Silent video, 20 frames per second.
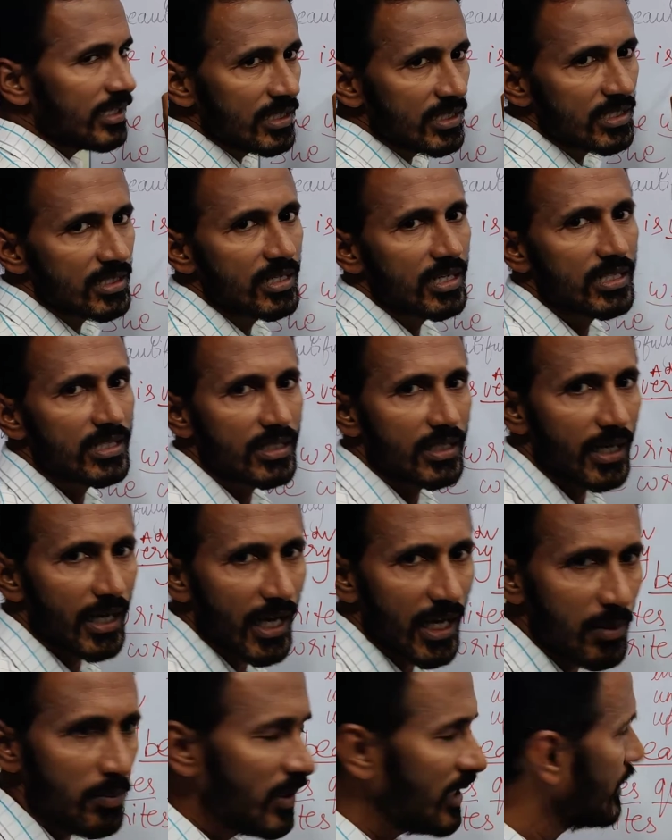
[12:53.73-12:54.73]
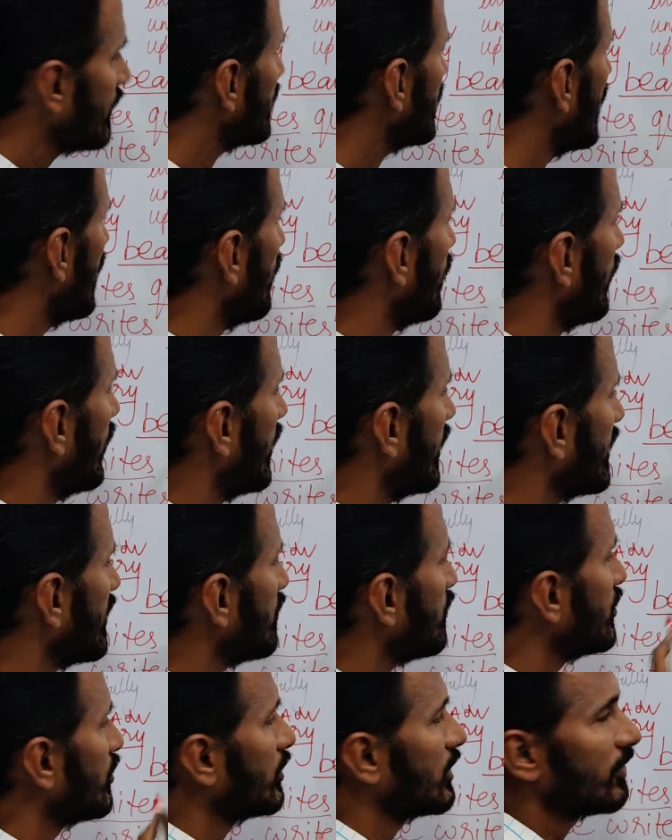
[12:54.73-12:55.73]
is describing the
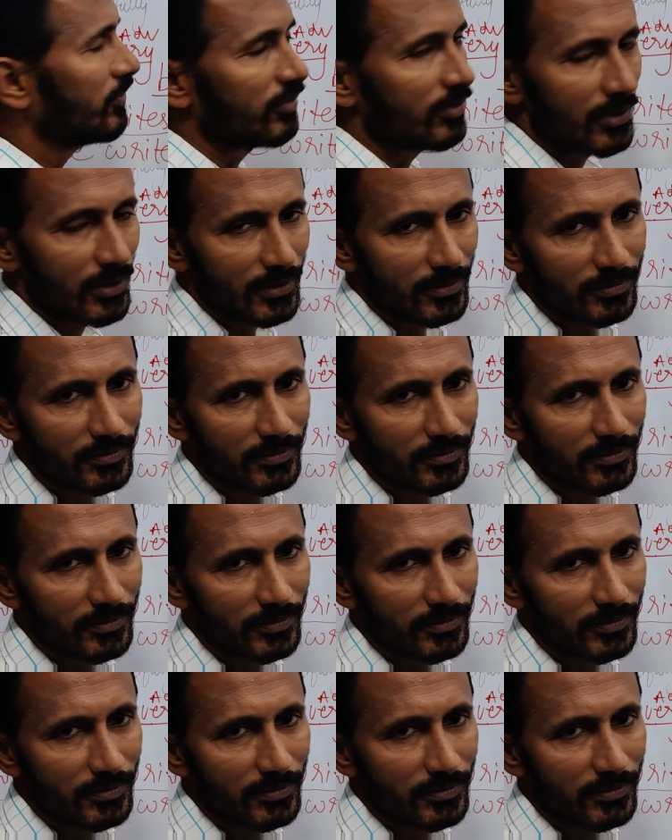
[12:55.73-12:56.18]
word beautiful.